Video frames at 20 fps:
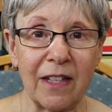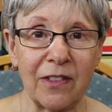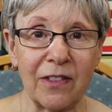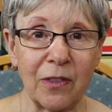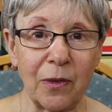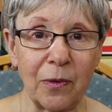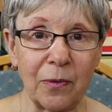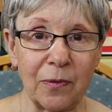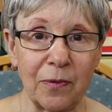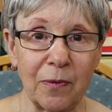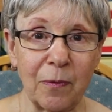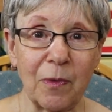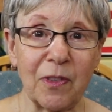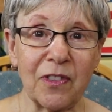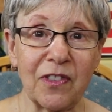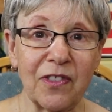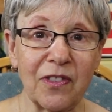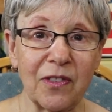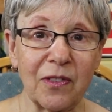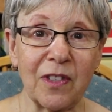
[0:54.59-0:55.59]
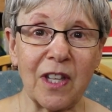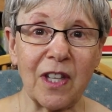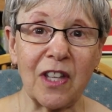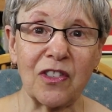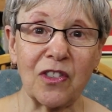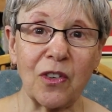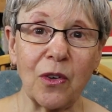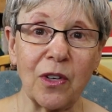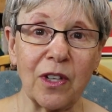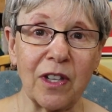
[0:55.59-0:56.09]
So we'll,
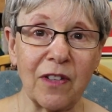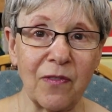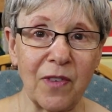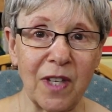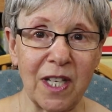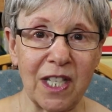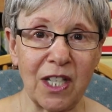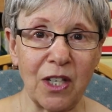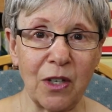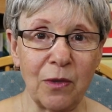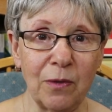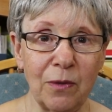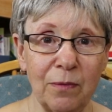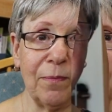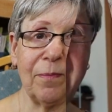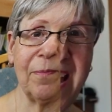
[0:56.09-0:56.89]
let's go to the video.